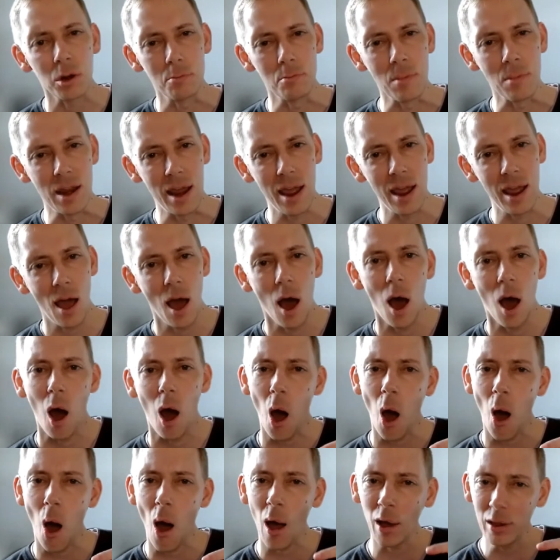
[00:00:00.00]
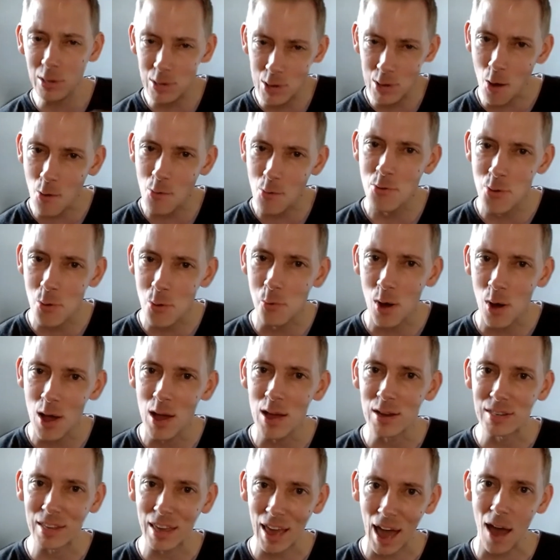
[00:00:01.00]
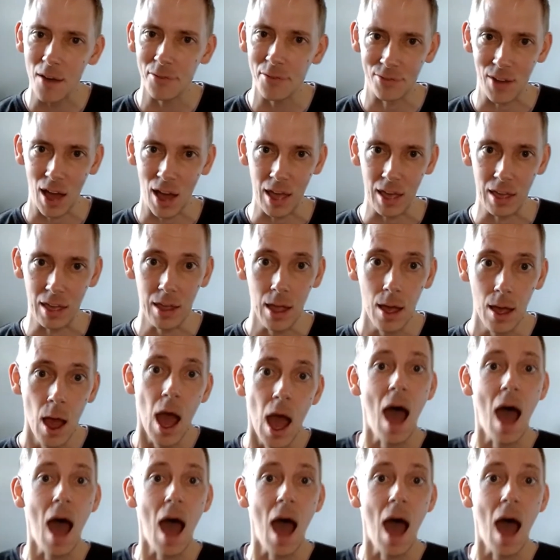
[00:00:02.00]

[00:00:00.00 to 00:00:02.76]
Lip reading: a minute, I know the word cafe.